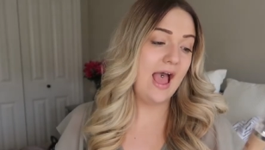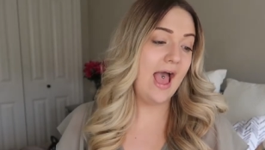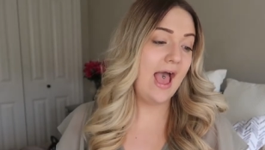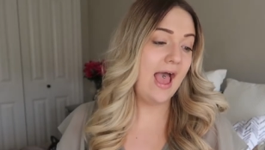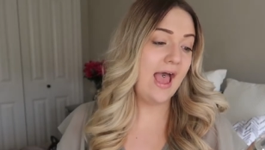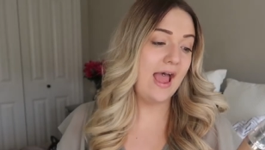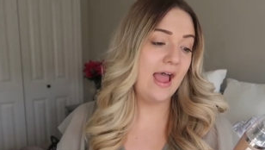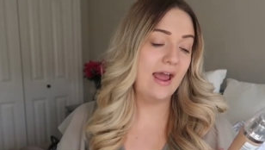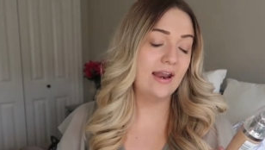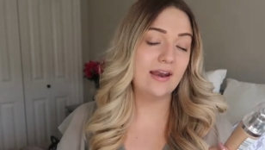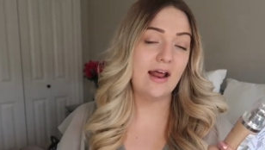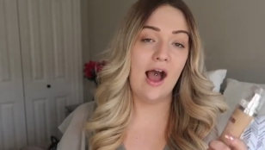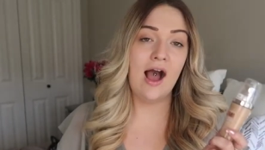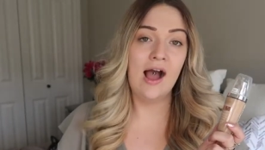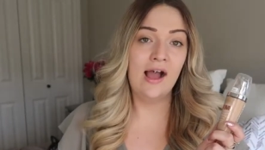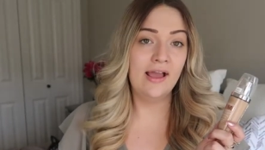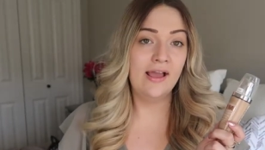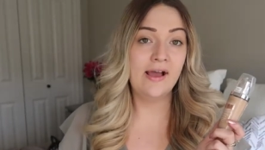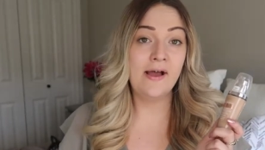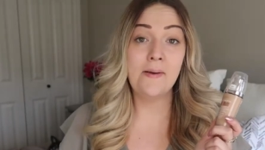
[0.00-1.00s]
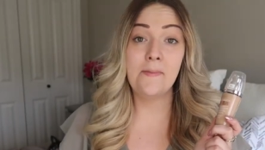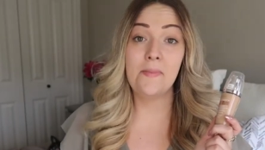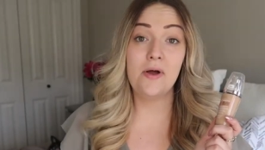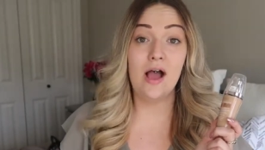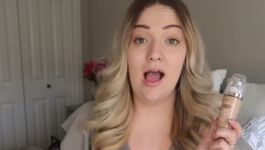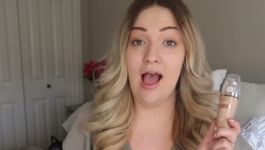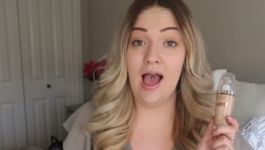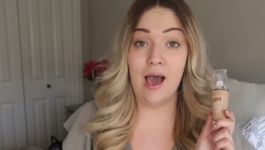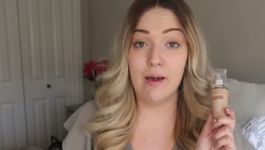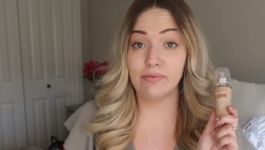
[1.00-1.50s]
and I am
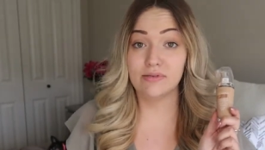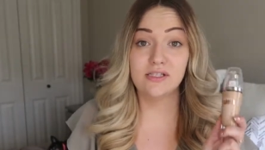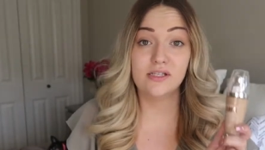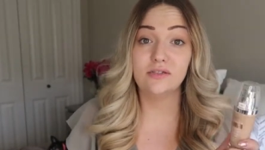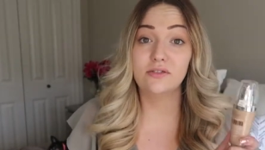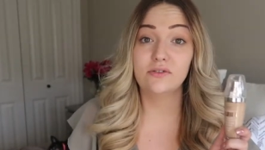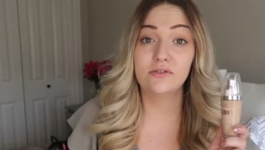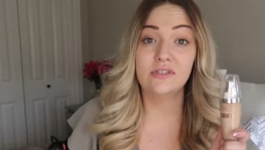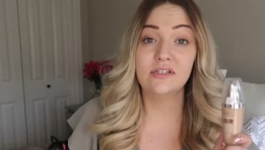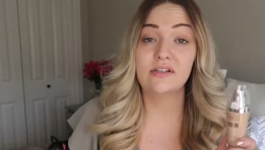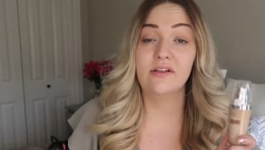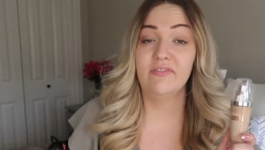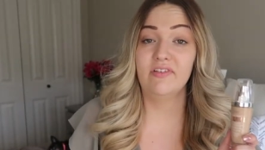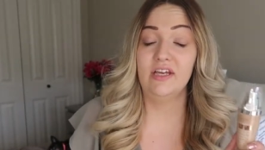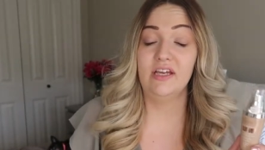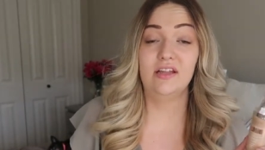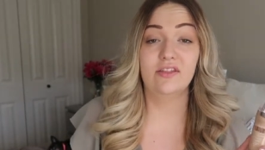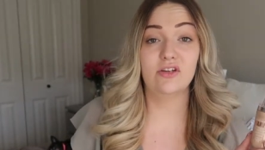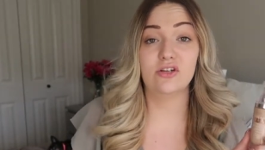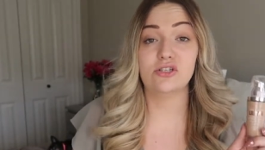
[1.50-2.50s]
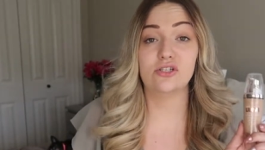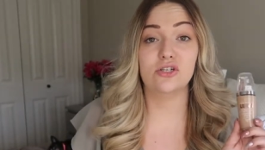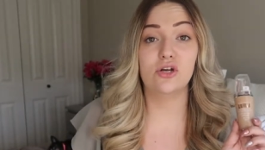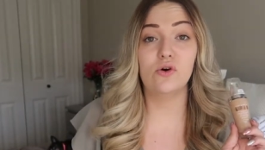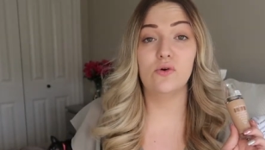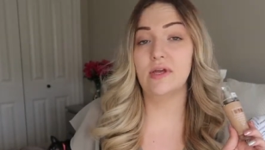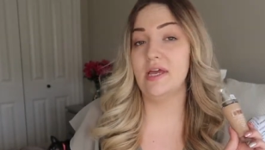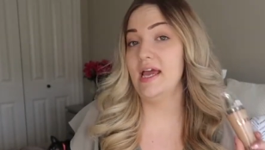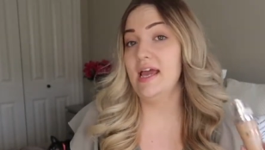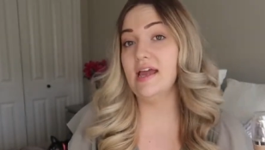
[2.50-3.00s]
absolutely loving it. There's
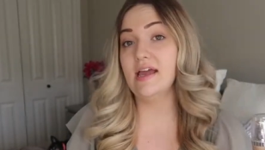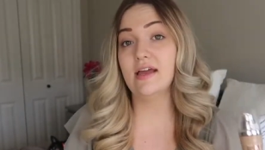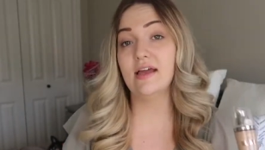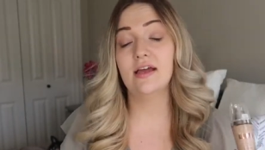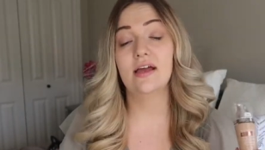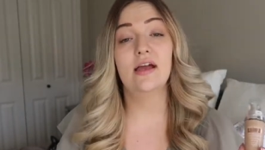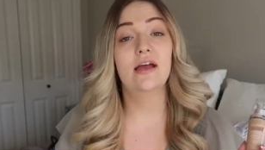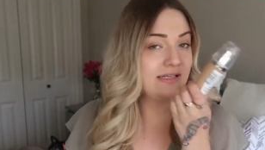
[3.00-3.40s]
no cake.